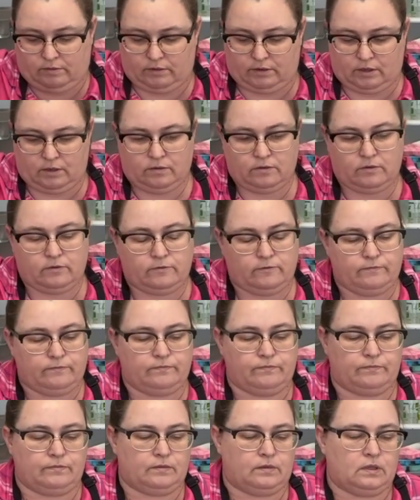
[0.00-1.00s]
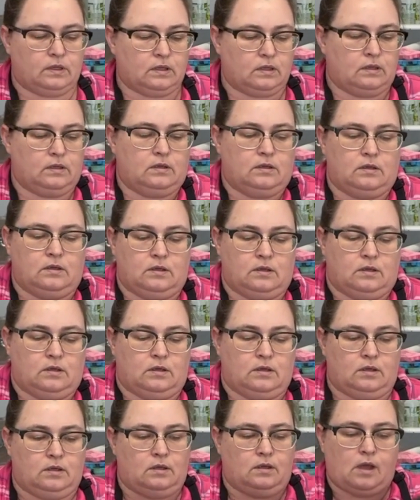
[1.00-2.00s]
There we go.
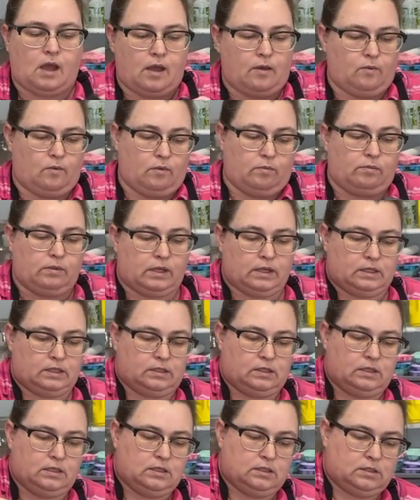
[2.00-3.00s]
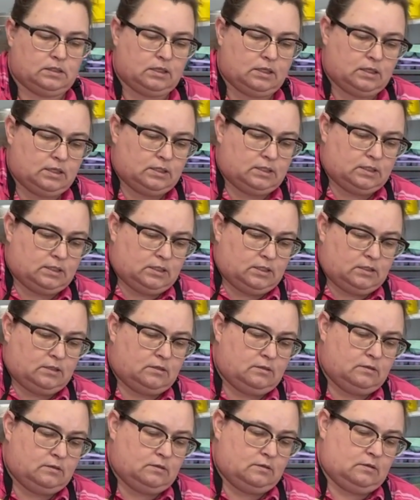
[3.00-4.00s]
And we'll blend these guys
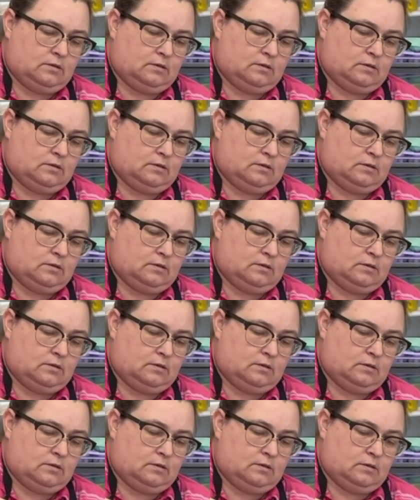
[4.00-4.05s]
in.